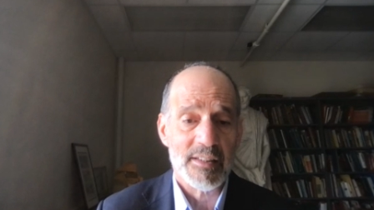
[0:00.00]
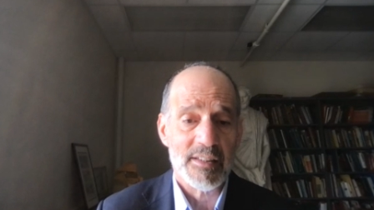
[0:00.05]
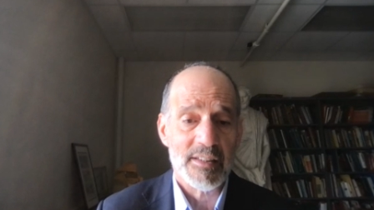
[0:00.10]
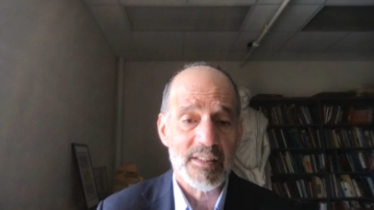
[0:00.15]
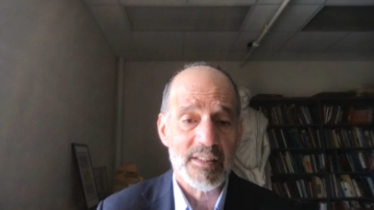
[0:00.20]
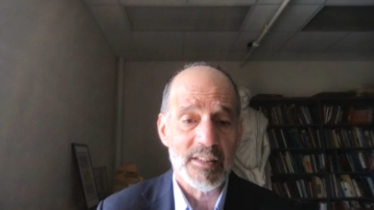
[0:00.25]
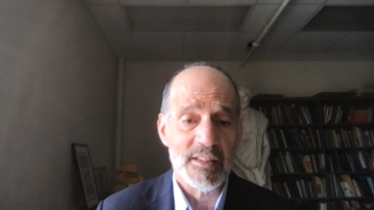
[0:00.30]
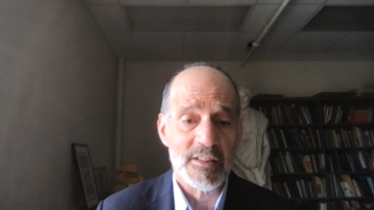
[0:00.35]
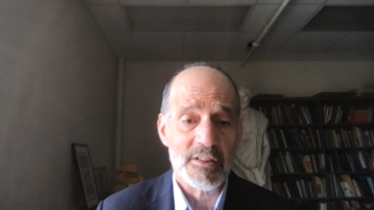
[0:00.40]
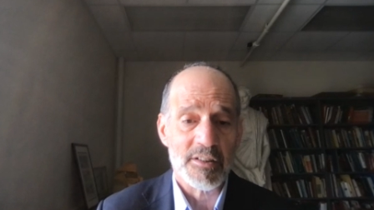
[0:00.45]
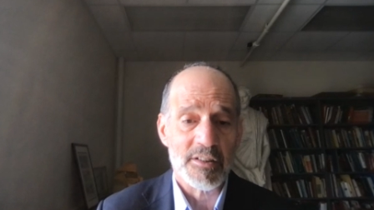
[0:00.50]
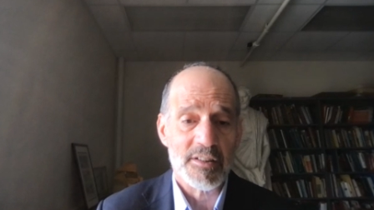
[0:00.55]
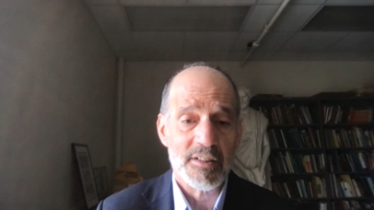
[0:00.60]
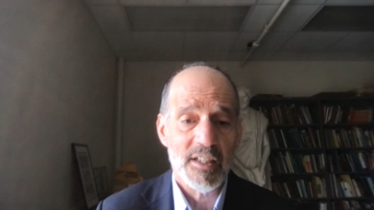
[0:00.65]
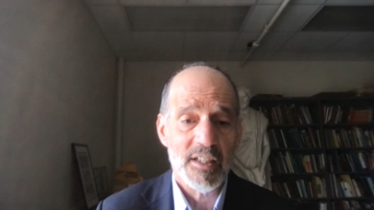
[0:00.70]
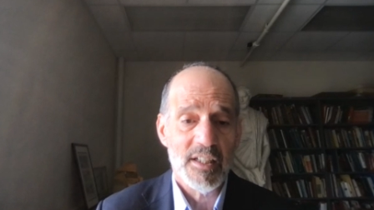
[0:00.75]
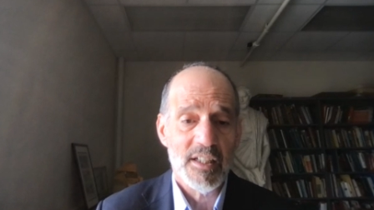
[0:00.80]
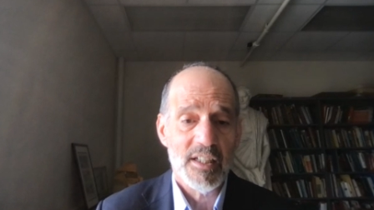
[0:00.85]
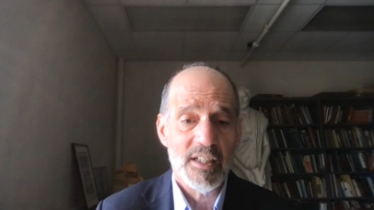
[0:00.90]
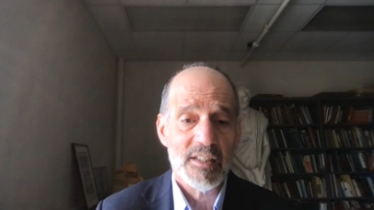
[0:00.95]

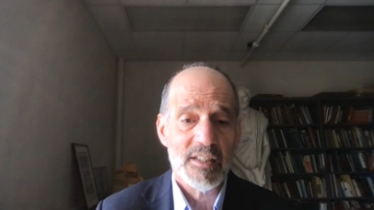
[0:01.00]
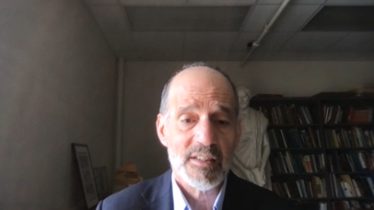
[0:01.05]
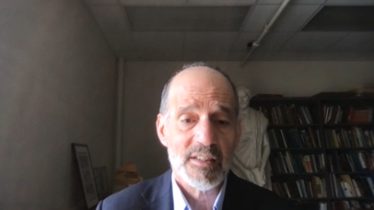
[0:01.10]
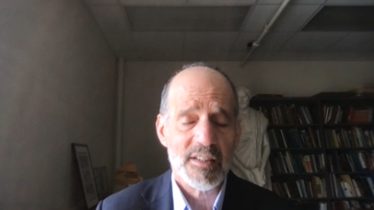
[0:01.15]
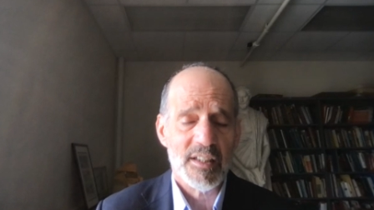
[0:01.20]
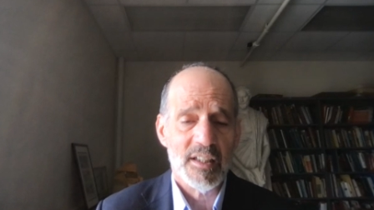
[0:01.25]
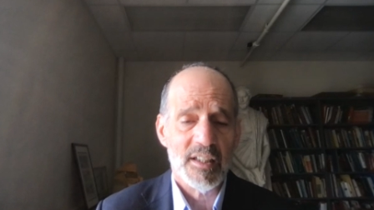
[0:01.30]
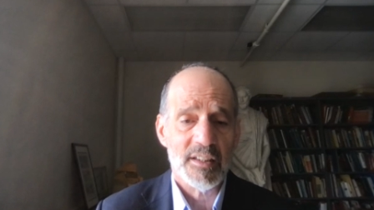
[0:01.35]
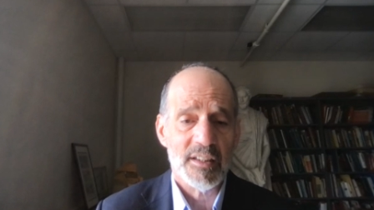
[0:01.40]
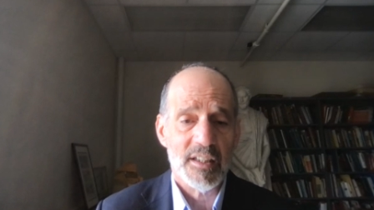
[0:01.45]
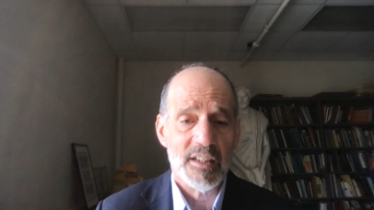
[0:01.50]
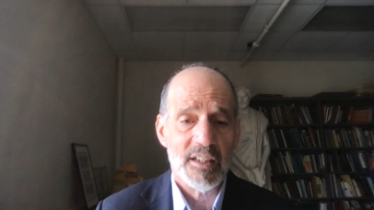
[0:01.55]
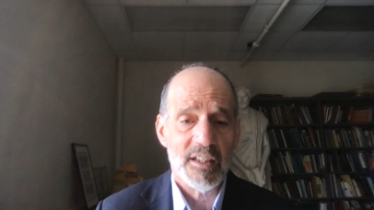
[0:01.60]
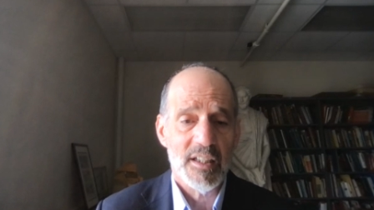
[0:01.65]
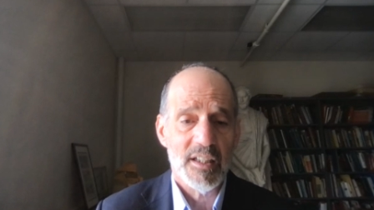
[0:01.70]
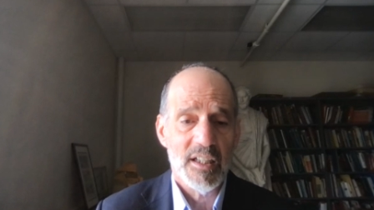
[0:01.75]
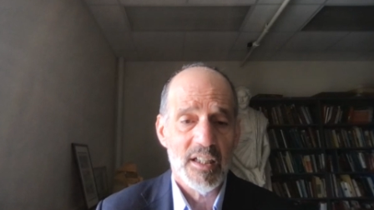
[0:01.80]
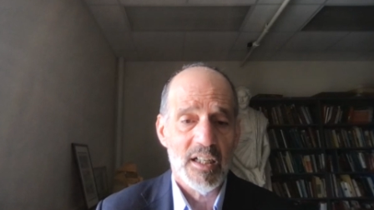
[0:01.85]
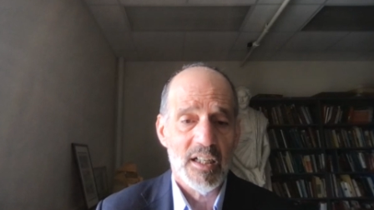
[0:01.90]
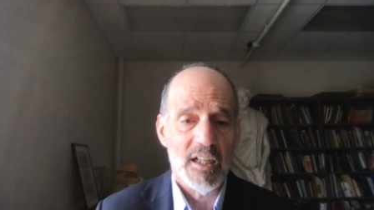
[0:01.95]
Caesar's son
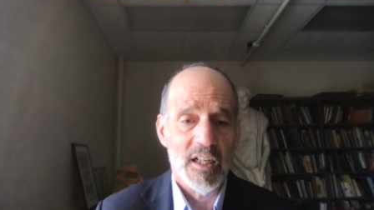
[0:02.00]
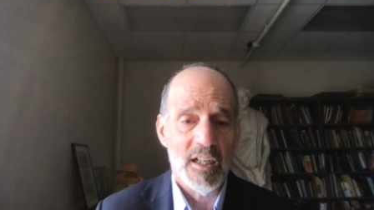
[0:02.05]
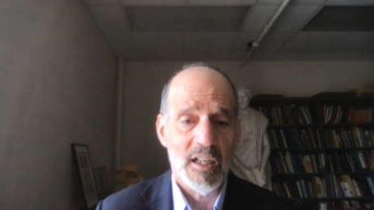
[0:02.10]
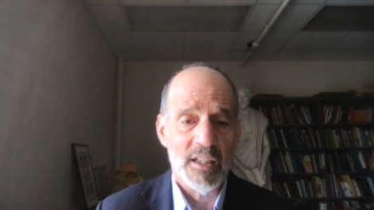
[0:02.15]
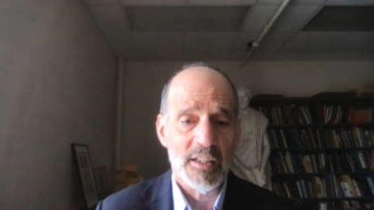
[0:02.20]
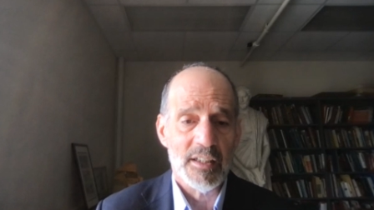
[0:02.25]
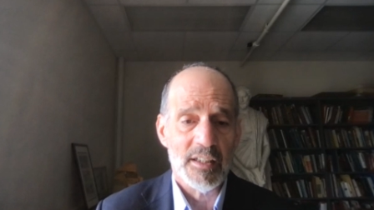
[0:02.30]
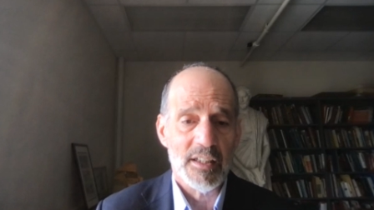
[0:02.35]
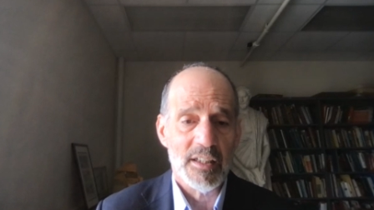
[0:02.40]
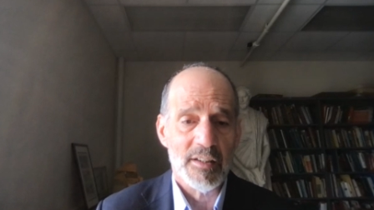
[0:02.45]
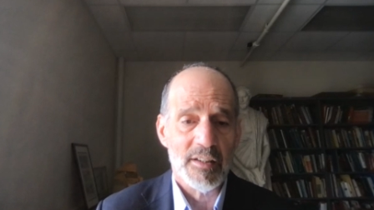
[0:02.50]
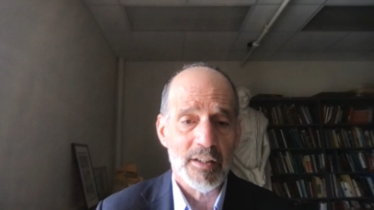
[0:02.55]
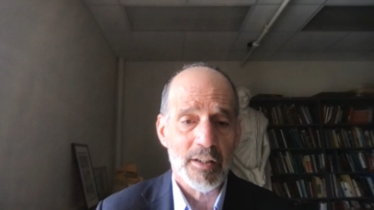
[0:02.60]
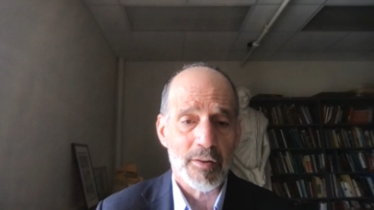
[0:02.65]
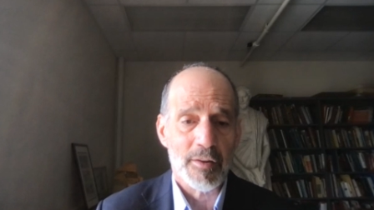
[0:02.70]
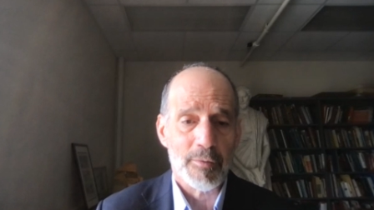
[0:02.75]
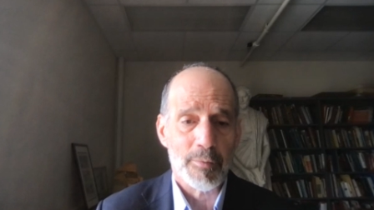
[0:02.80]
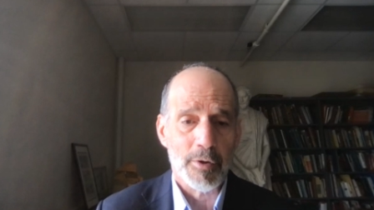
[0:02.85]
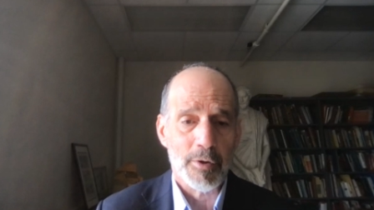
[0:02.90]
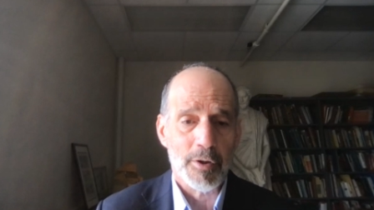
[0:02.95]
on the
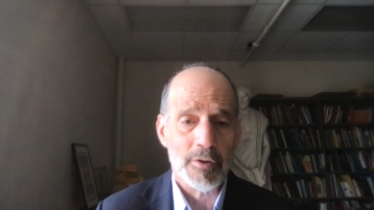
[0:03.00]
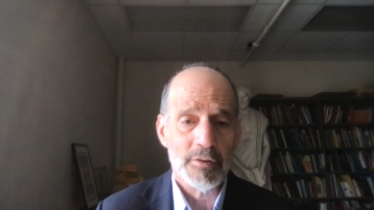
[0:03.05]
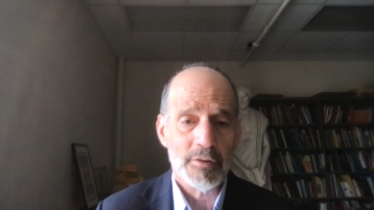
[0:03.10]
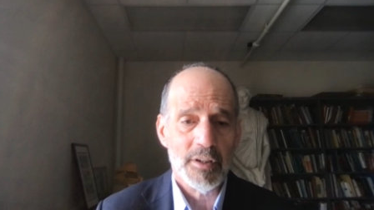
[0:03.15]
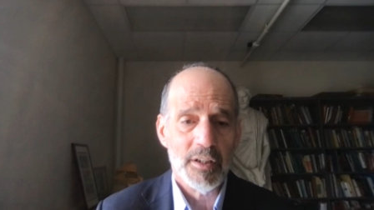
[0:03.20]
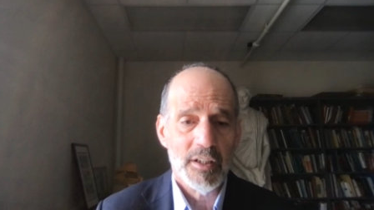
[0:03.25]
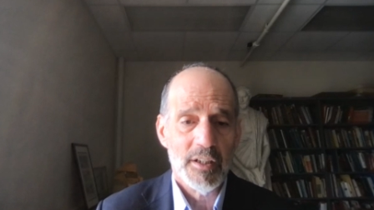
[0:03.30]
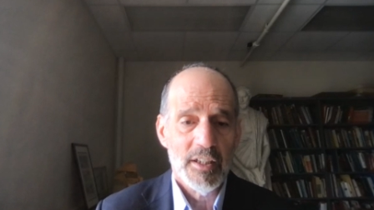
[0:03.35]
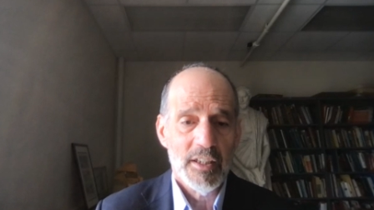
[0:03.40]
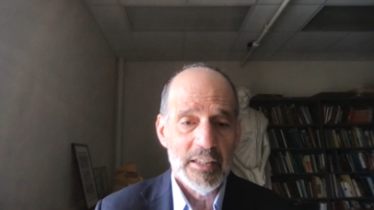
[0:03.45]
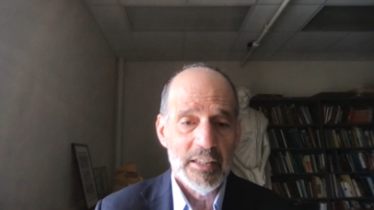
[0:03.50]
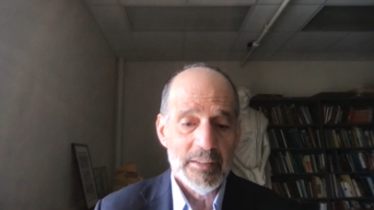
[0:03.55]
throne.